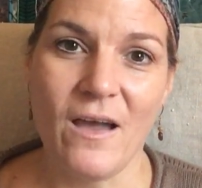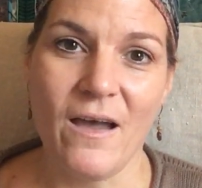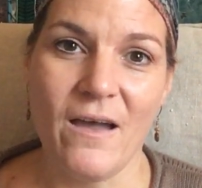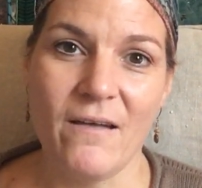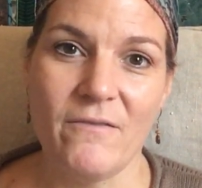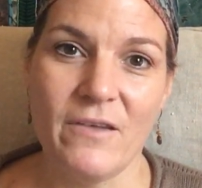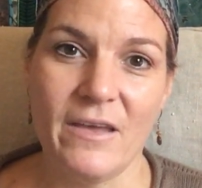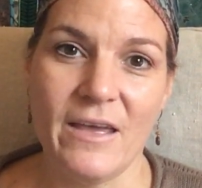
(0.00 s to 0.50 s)

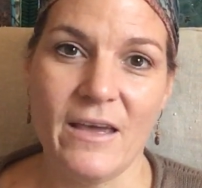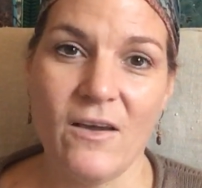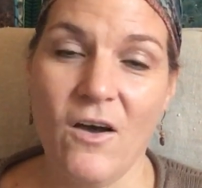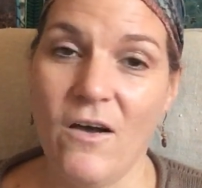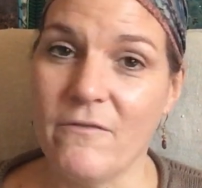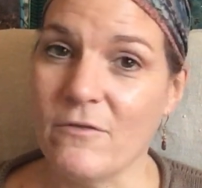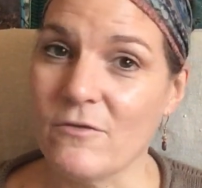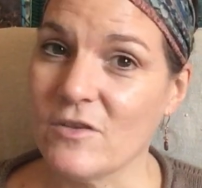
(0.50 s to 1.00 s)
of a
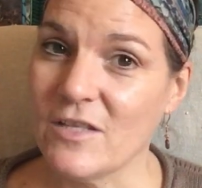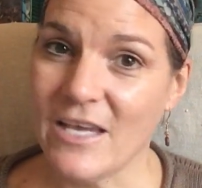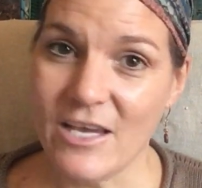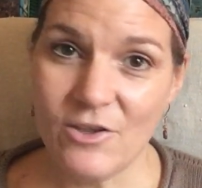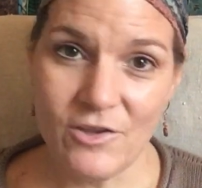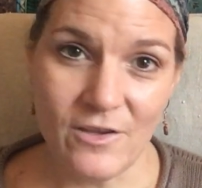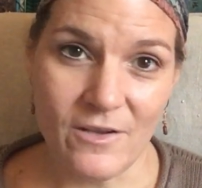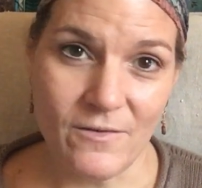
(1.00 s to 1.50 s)

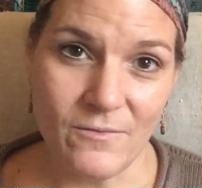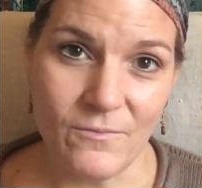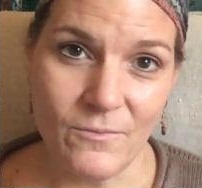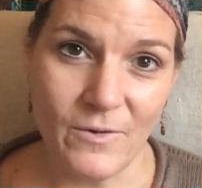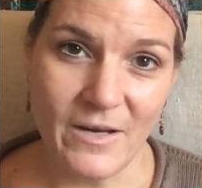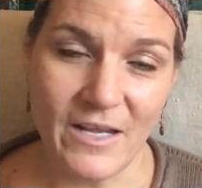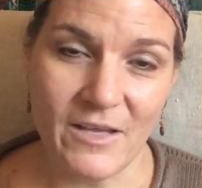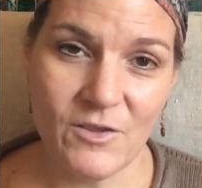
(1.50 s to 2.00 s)
conversation when I